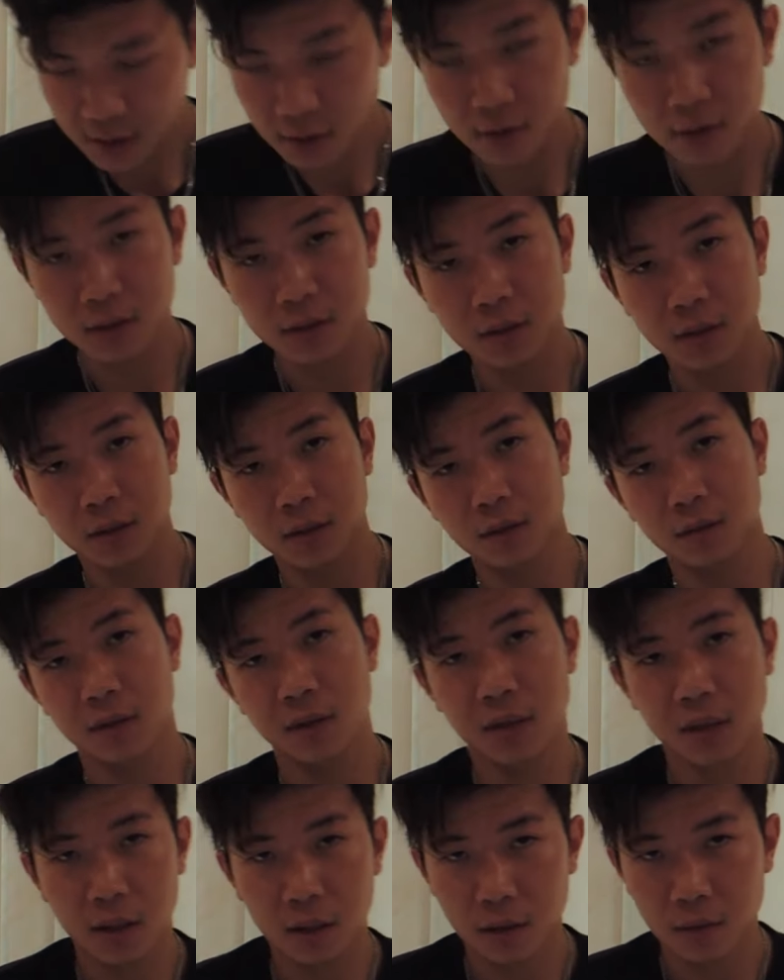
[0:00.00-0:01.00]
here to tell you
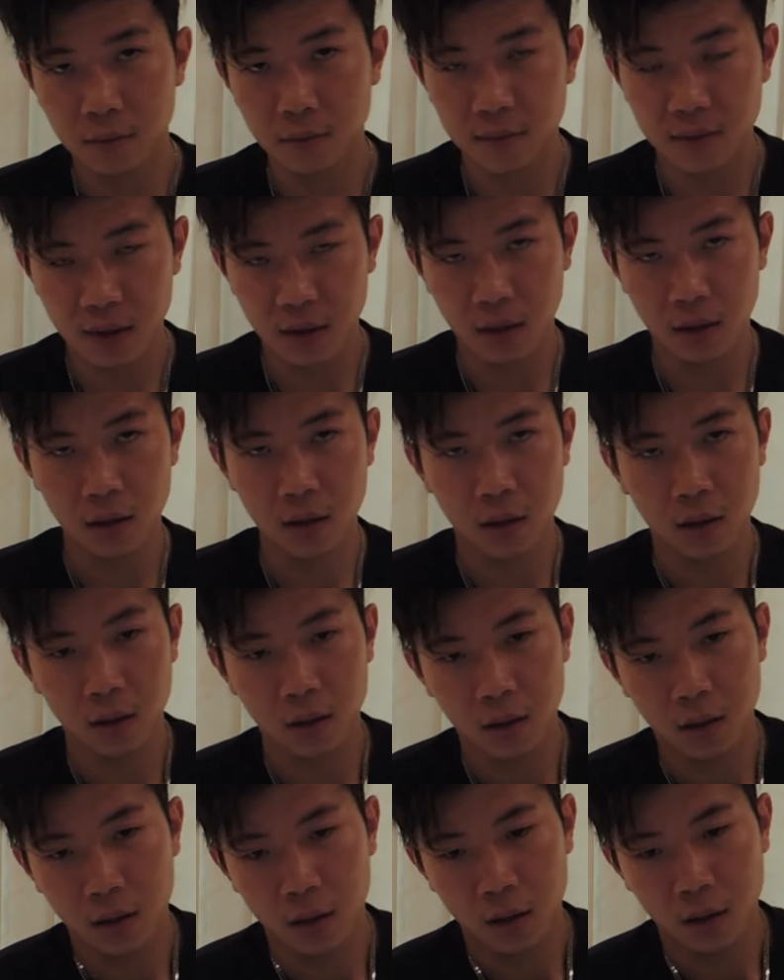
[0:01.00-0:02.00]
right now that
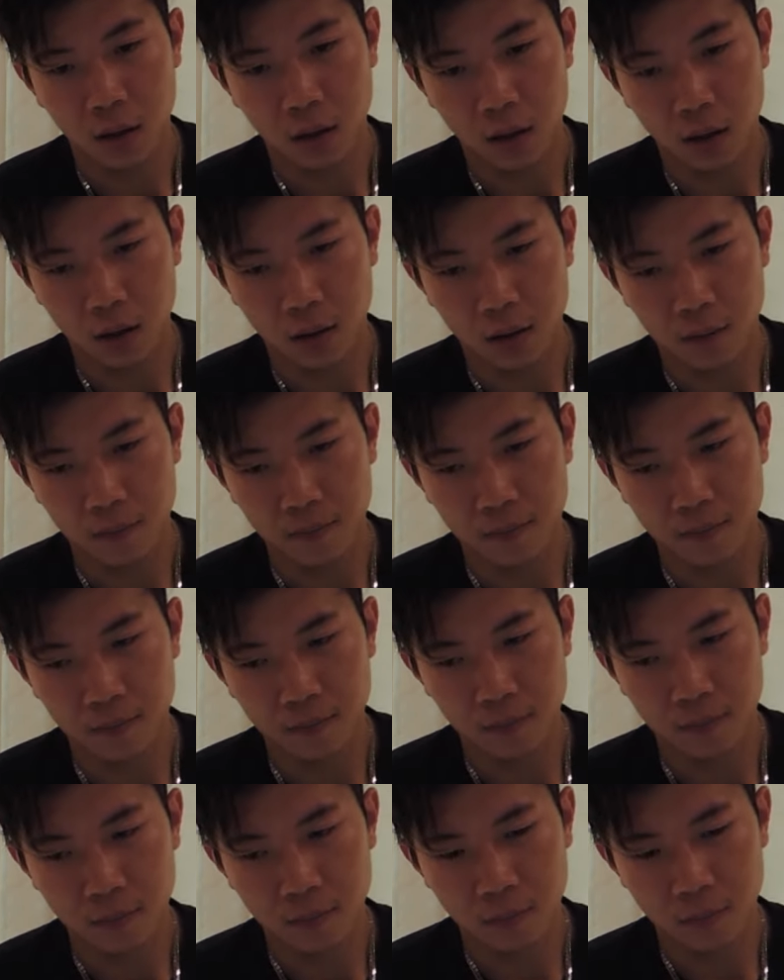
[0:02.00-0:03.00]
well,